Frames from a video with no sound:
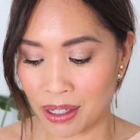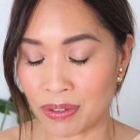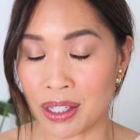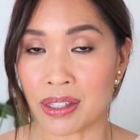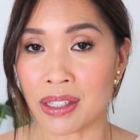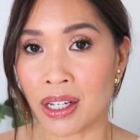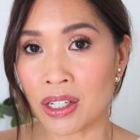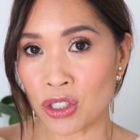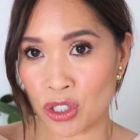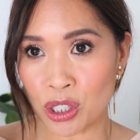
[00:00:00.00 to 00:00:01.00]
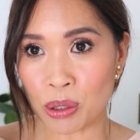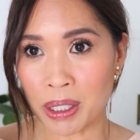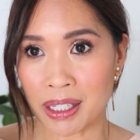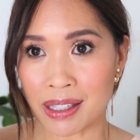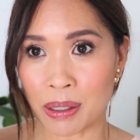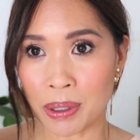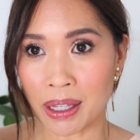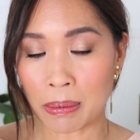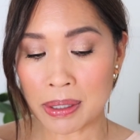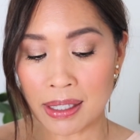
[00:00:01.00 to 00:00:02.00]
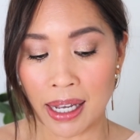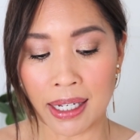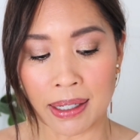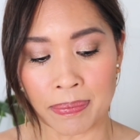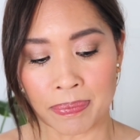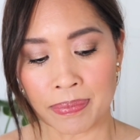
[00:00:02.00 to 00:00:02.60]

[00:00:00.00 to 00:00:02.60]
of this just so we could see what that was like,